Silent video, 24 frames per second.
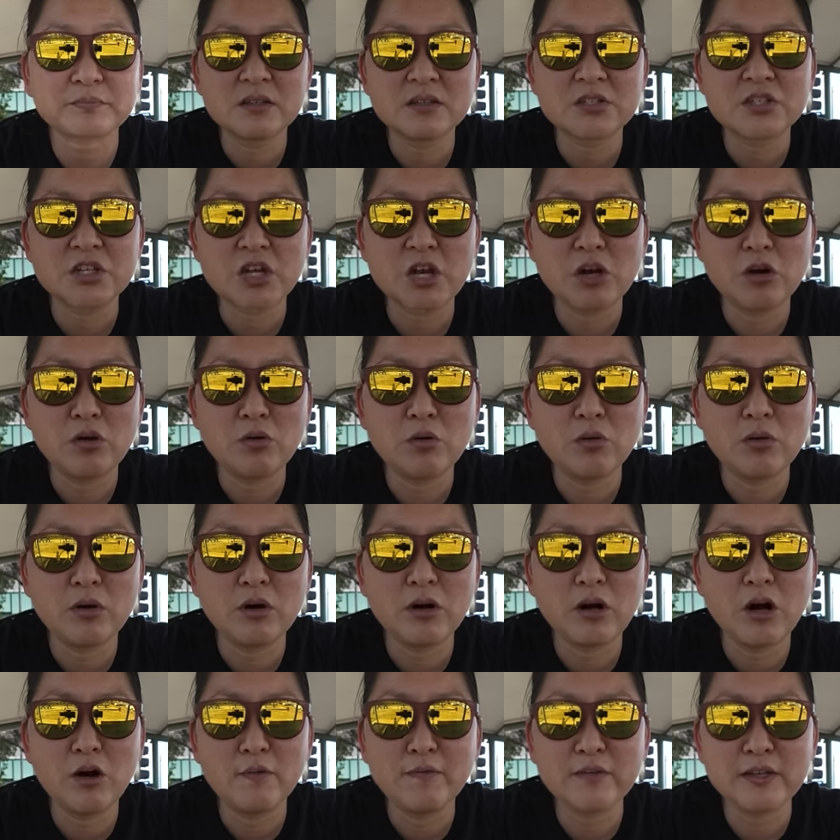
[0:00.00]
So
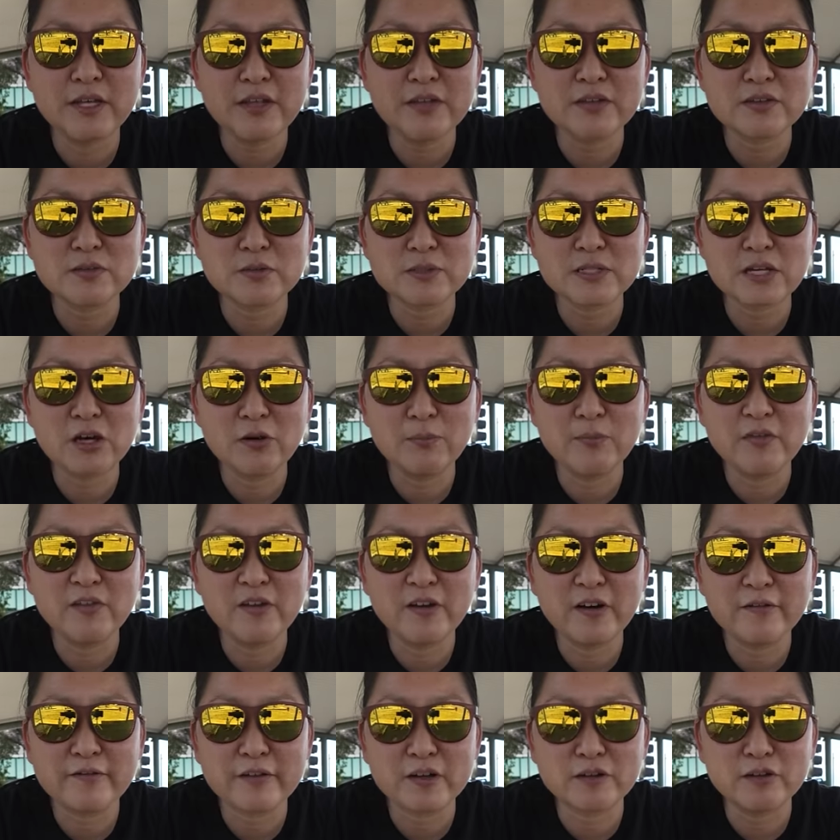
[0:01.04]
hopefully this was
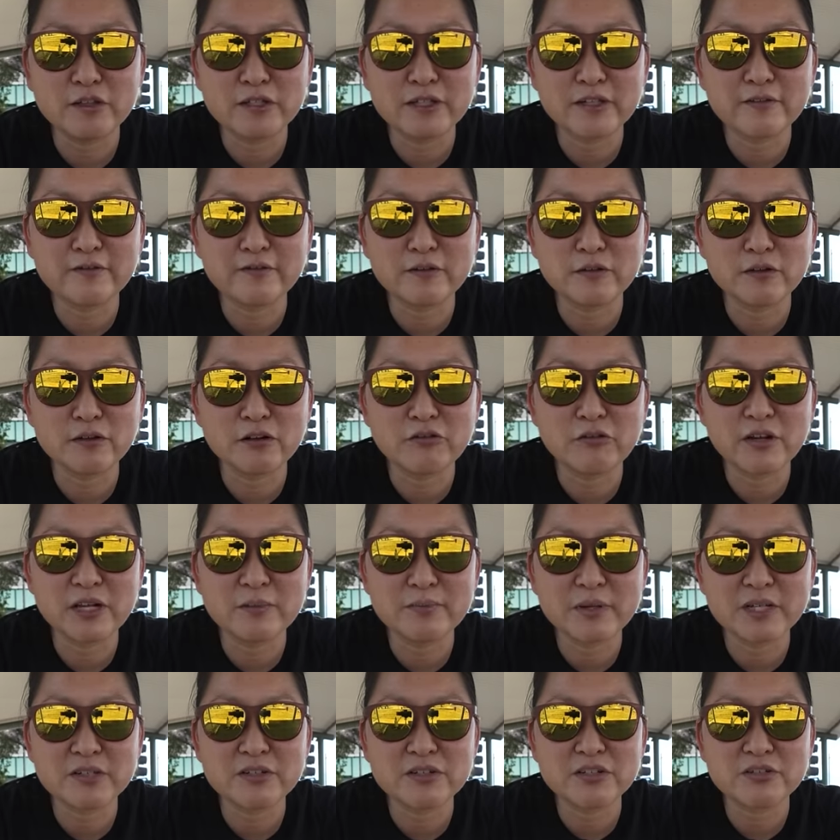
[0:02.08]
helpful if you're looking for a great
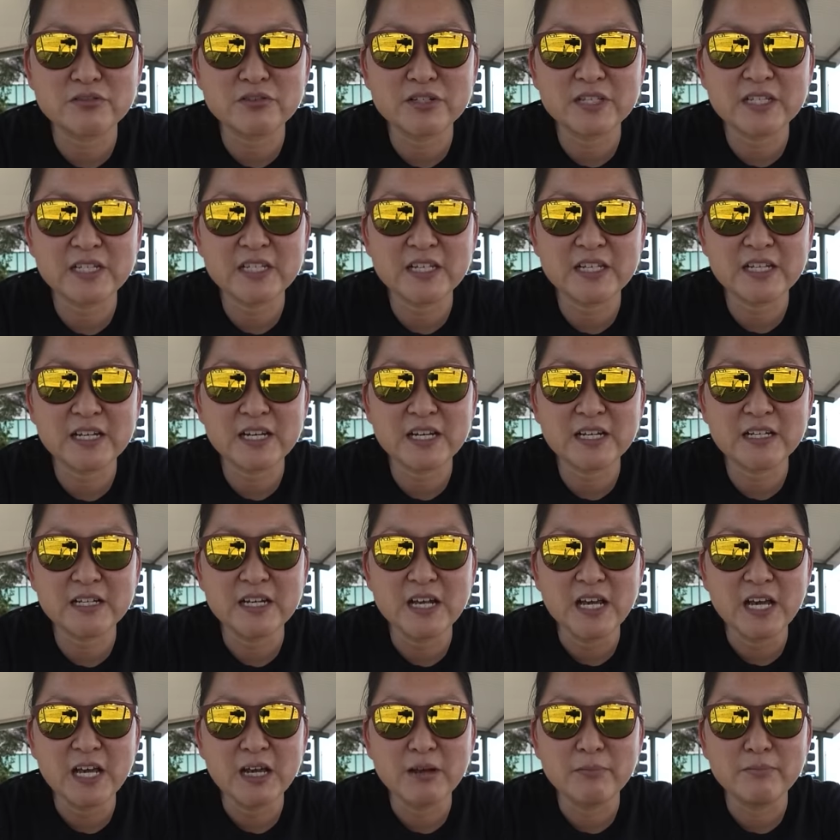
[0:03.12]
bento to eat at,
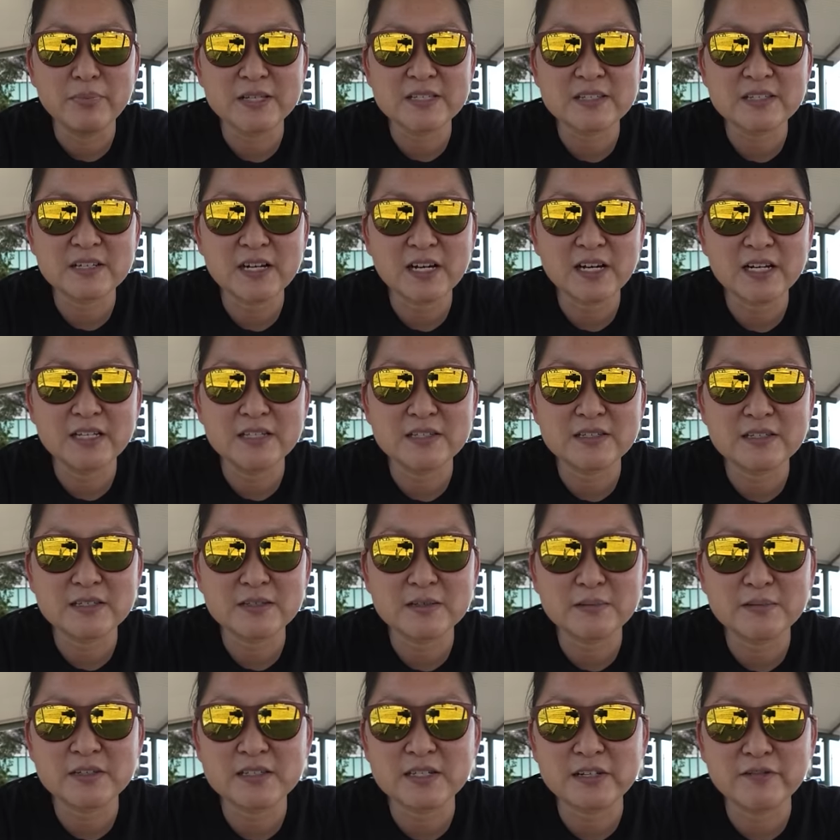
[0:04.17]
besides
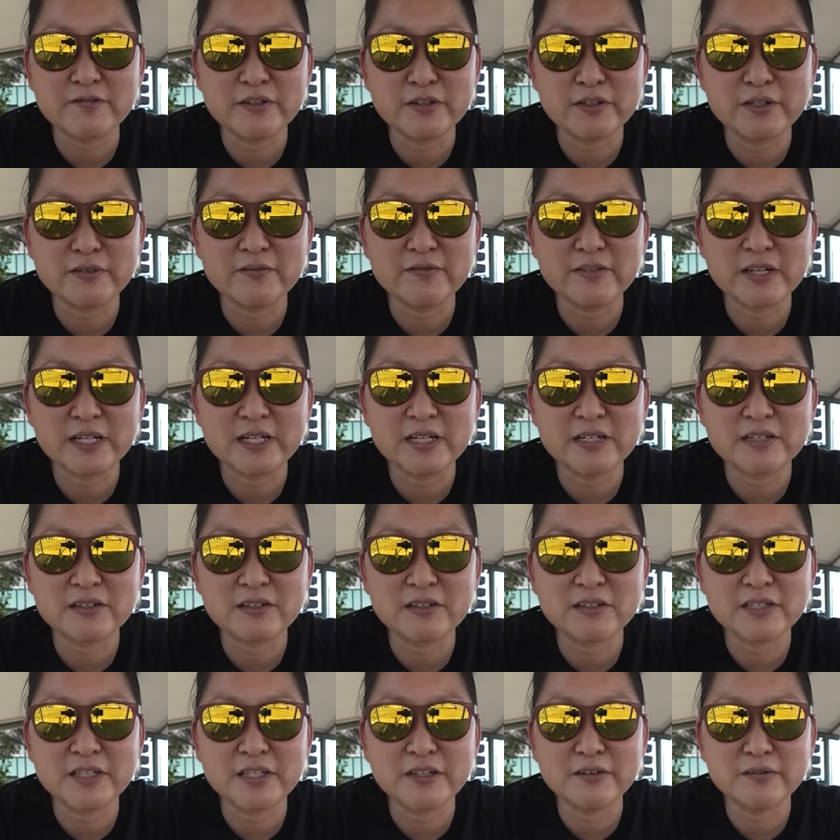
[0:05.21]
stuff you can find at
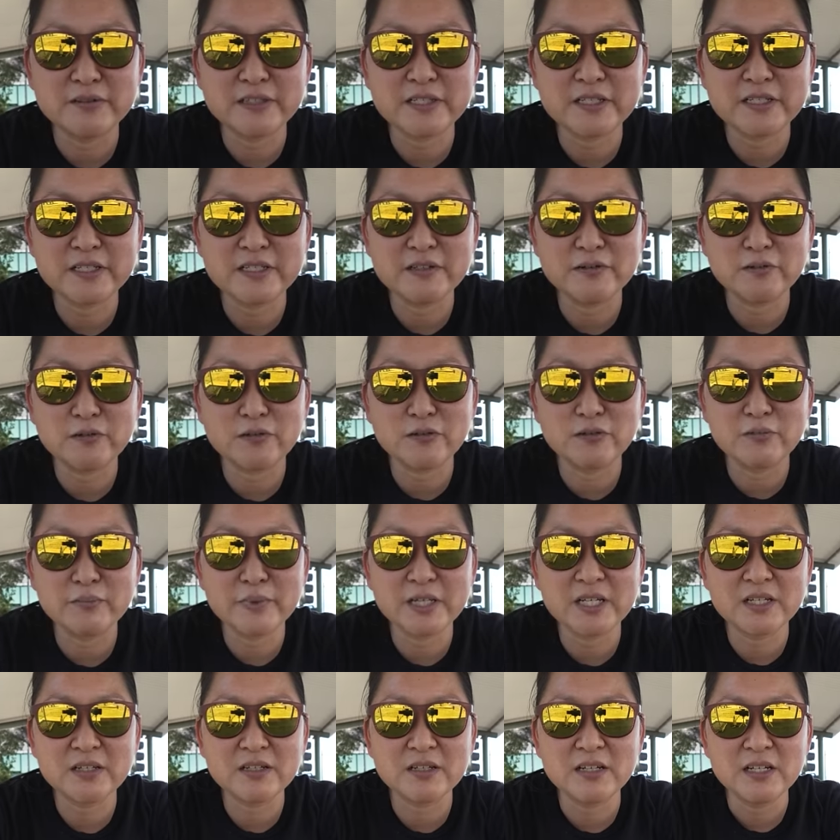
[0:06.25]
Don Quixote or
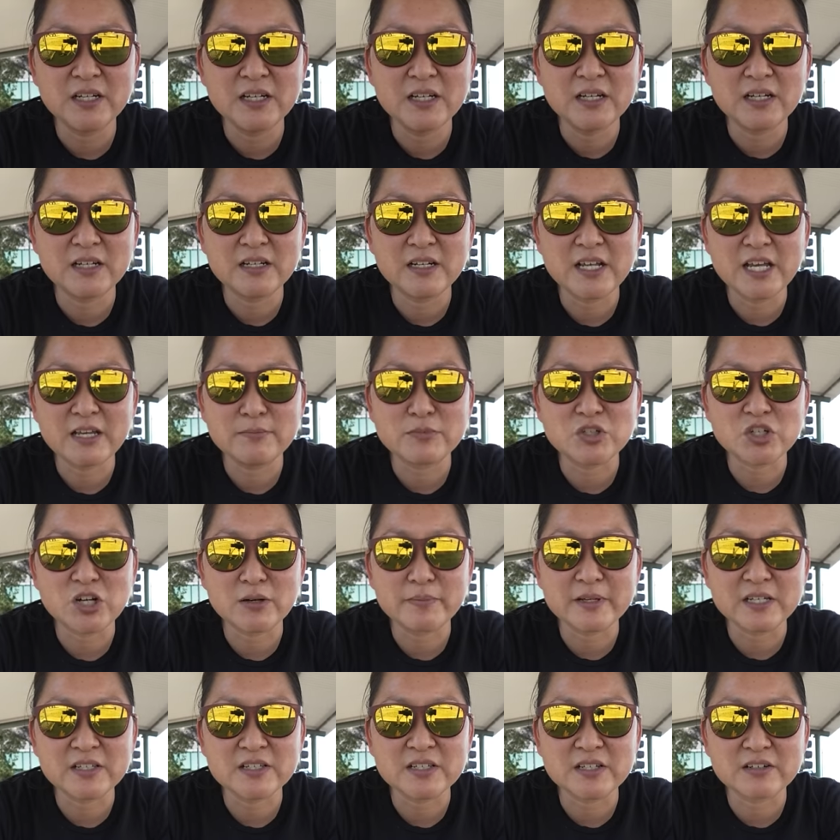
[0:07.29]
big name
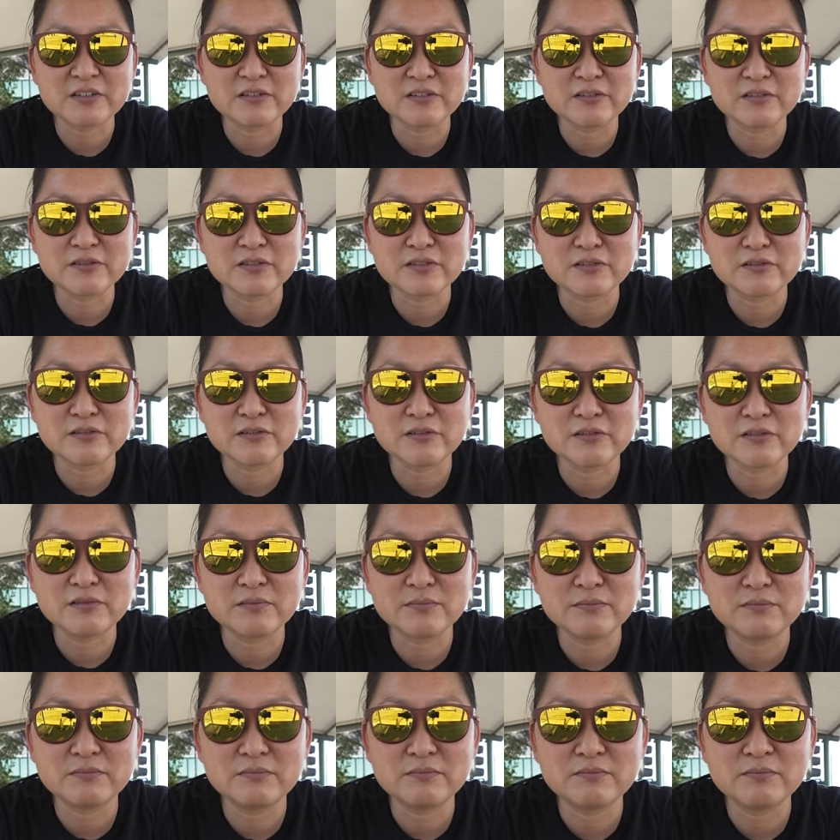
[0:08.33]
shopping centers or
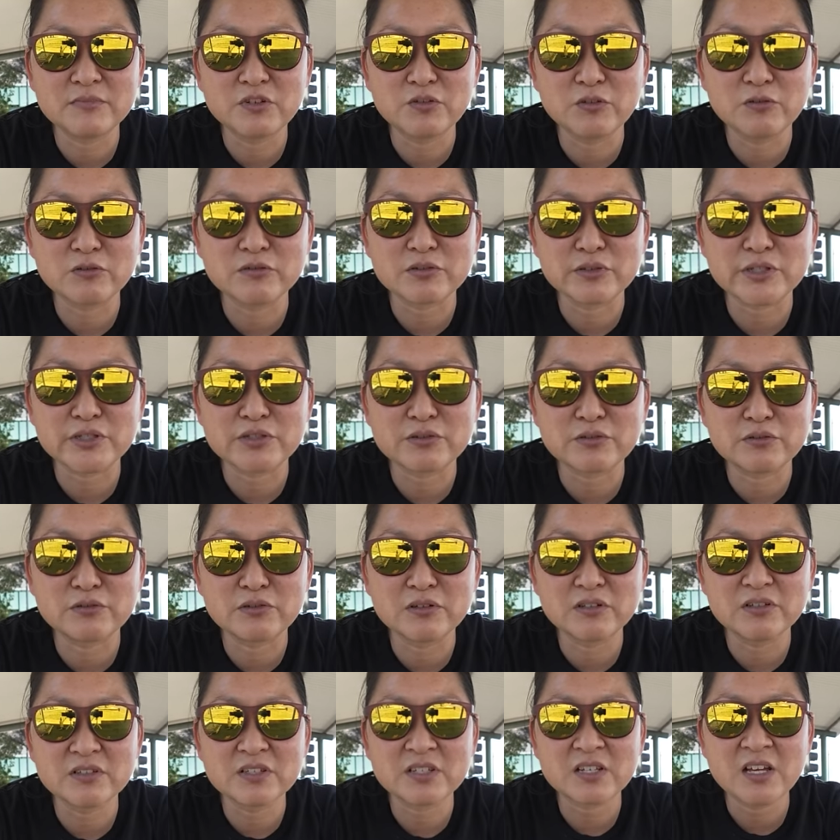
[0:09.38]
grocery
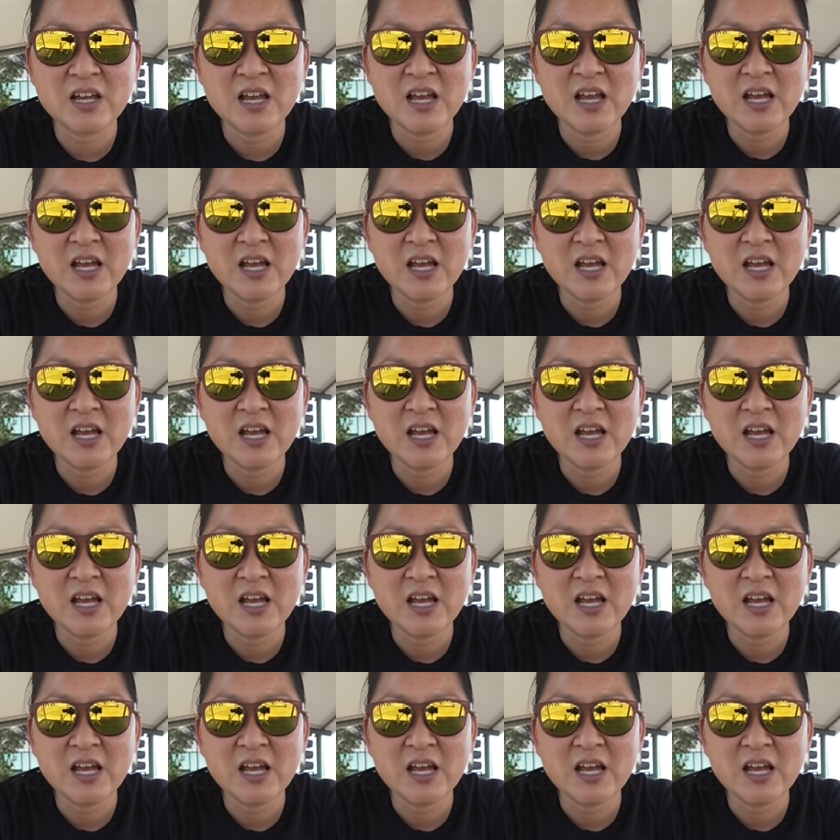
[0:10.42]
stores.